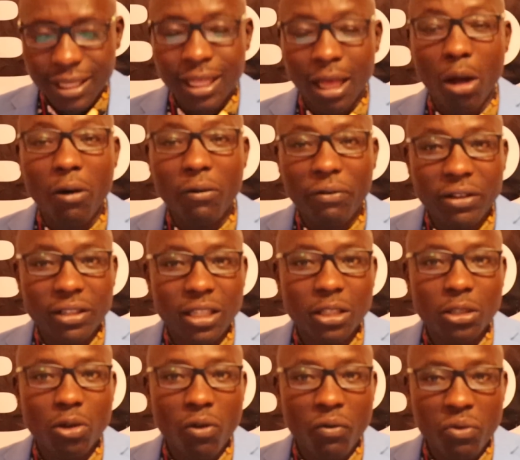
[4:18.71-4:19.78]
the
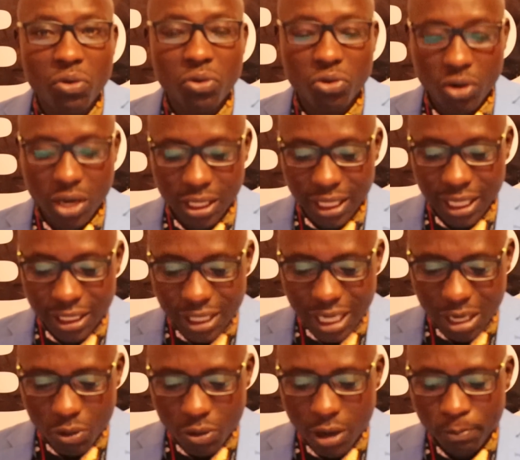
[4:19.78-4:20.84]
offices of Ruto and
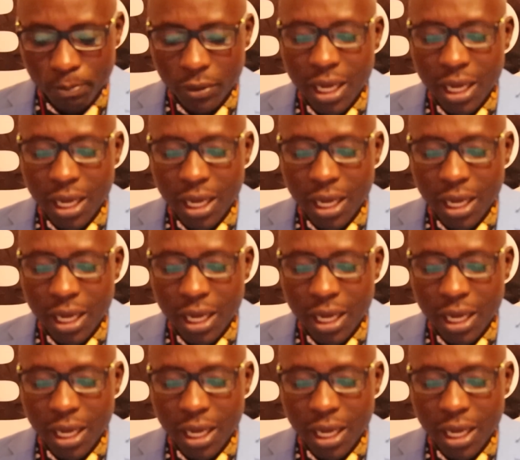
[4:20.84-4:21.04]
Gachagua